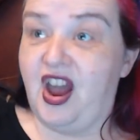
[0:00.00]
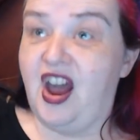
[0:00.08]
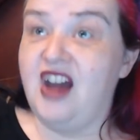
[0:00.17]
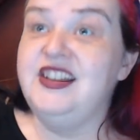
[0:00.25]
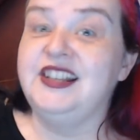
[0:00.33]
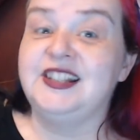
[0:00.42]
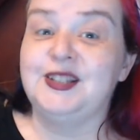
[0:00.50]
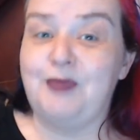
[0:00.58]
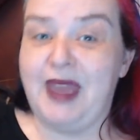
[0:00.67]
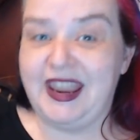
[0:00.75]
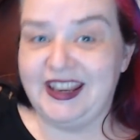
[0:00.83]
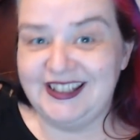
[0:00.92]

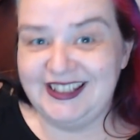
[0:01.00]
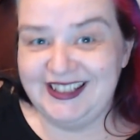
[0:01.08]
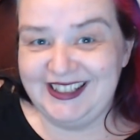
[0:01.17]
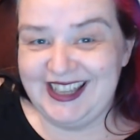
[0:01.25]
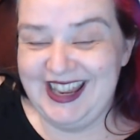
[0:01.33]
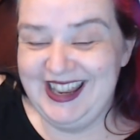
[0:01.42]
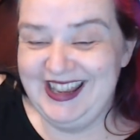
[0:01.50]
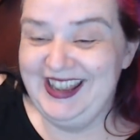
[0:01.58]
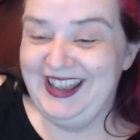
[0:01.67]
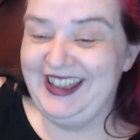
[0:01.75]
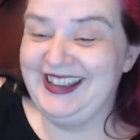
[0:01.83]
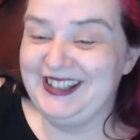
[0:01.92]
unexpected
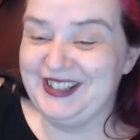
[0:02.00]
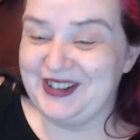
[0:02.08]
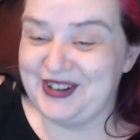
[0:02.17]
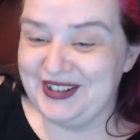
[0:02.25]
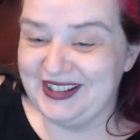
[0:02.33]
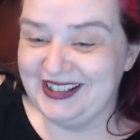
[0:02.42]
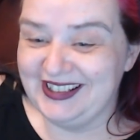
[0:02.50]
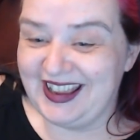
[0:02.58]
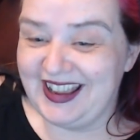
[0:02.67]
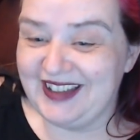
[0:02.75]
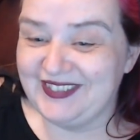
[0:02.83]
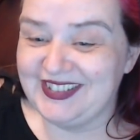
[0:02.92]
in Scotland,
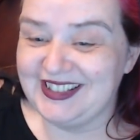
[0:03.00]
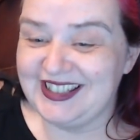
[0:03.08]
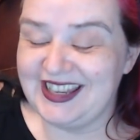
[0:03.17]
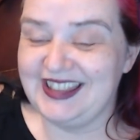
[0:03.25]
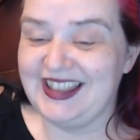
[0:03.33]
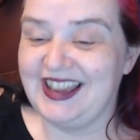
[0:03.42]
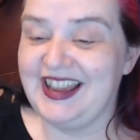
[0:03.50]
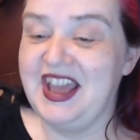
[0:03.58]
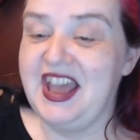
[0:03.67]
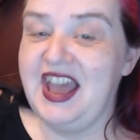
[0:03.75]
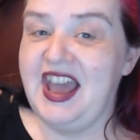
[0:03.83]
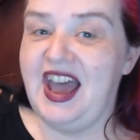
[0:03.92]
I have to say that.
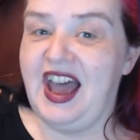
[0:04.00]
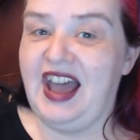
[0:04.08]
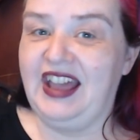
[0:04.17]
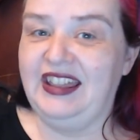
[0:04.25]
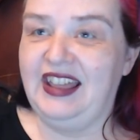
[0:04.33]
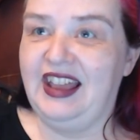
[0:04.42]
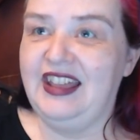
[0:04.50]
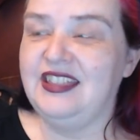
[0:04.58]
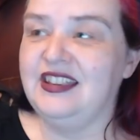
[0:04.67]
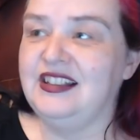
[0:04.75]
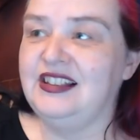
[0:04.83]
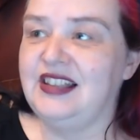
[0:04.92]
I
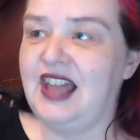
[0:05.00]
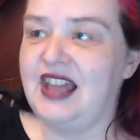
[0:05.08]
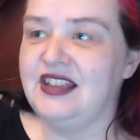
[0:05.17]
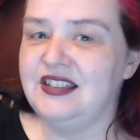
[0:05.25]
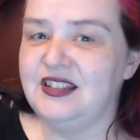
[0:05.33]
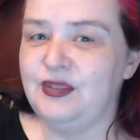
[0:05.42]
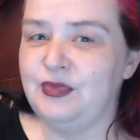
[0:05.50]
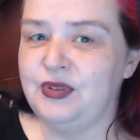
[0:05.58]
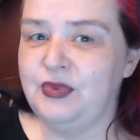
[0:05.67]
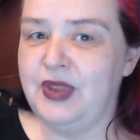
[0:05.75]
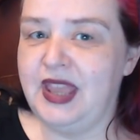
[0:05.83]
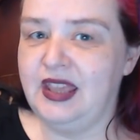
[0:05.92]
think last summer
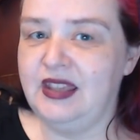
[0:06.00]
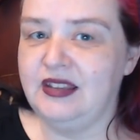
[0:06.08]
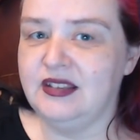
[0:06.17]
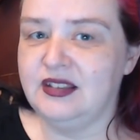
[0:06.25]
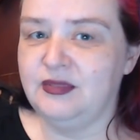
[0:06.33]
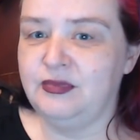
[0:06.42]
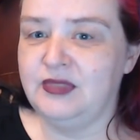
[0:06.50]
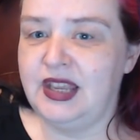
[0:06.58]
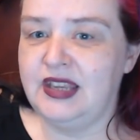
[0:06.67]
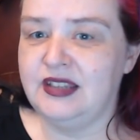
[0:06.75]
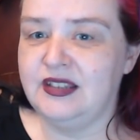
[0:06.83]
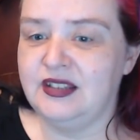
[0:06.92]
we hit some
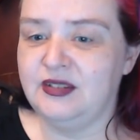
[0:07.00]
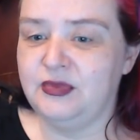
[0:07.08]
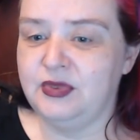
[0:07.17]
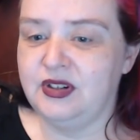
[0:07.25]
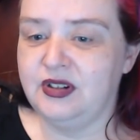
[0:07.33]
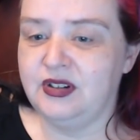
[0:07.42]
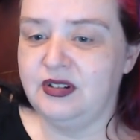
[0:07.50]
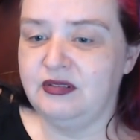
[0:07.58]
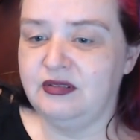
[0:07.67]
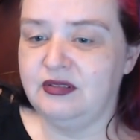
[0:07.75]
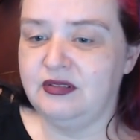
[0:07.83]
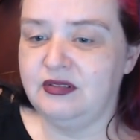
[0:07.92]
days that
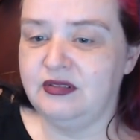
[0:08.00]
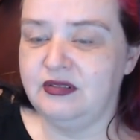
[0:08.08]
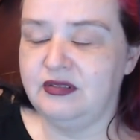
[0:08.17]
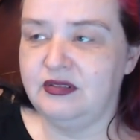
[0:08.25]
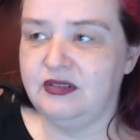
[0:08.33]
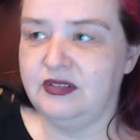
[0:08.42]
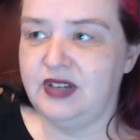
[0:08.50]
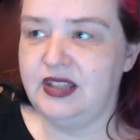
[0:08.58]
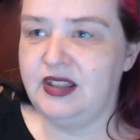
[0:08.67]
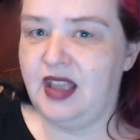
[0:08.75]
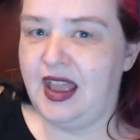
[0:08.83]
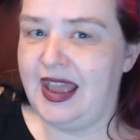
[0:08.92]
were
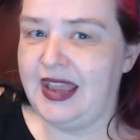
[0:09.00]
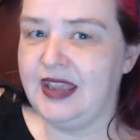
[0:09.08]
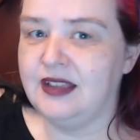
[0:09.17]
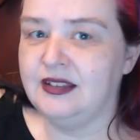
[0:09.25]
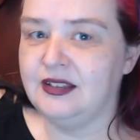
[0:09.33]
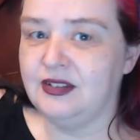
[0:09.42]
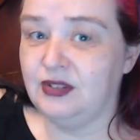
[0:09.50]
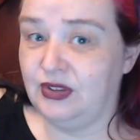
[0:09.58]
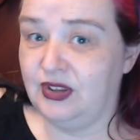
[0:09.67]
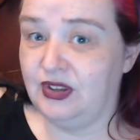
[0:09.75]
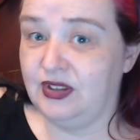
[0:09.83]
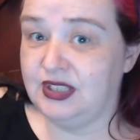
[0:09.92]
in the high end of the
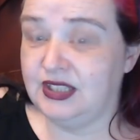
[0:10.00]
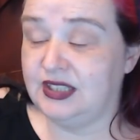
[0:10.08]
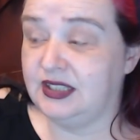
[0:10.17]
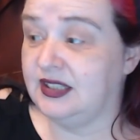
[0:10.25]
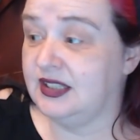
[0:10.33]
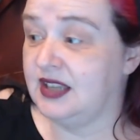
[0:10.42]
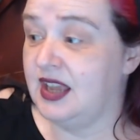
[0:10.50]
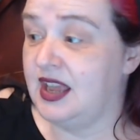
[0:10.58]
30s,